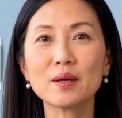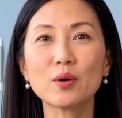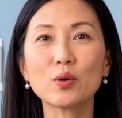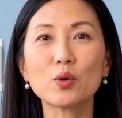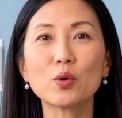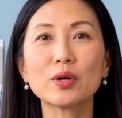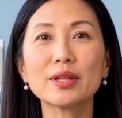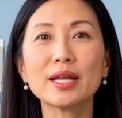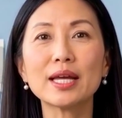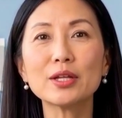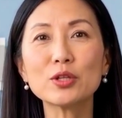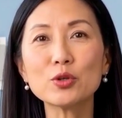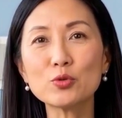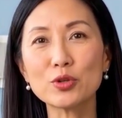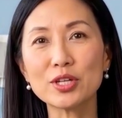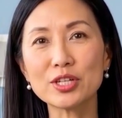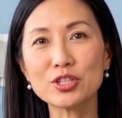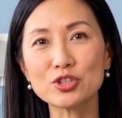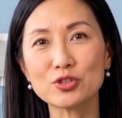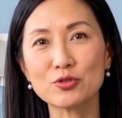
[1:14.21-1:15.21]
or that you
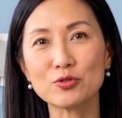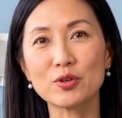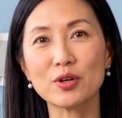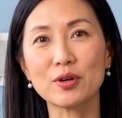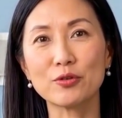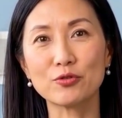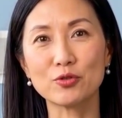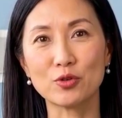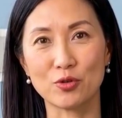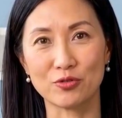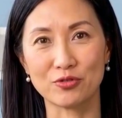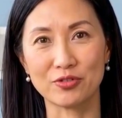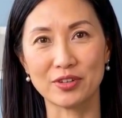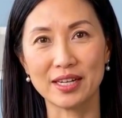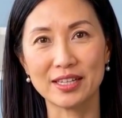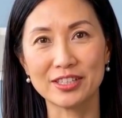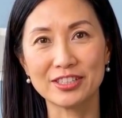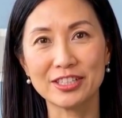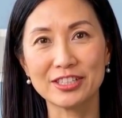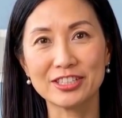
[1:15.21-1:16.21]
reached for a food
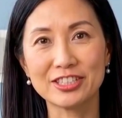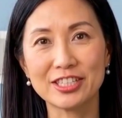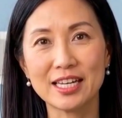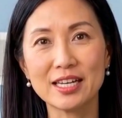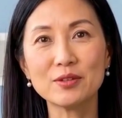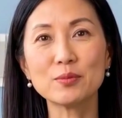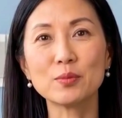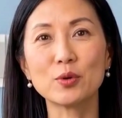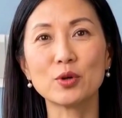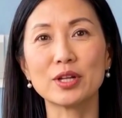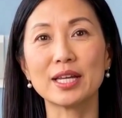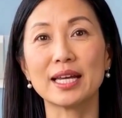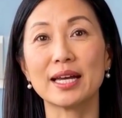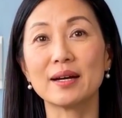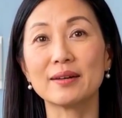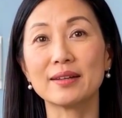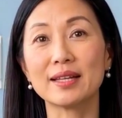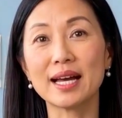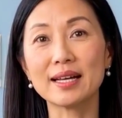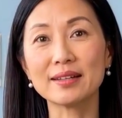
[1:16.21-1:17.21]
fix instead of booking
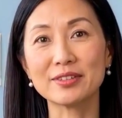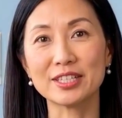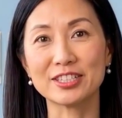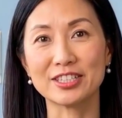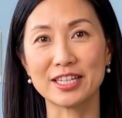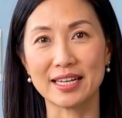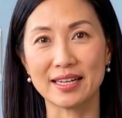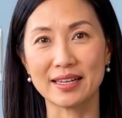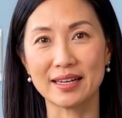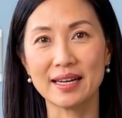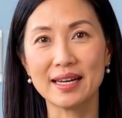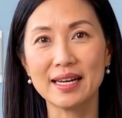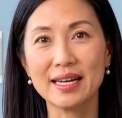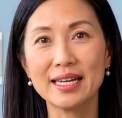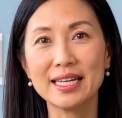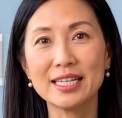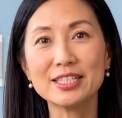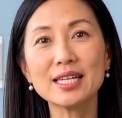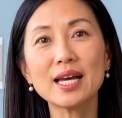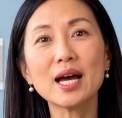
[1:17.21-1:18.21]
a vet visit,
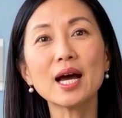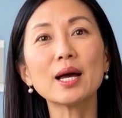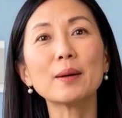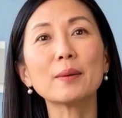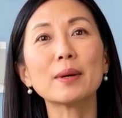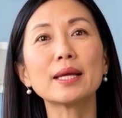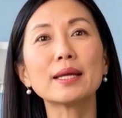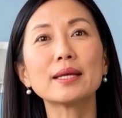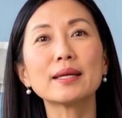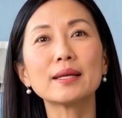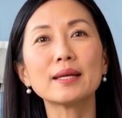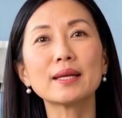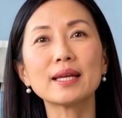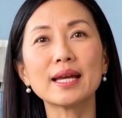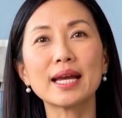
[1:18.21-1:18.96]
is common,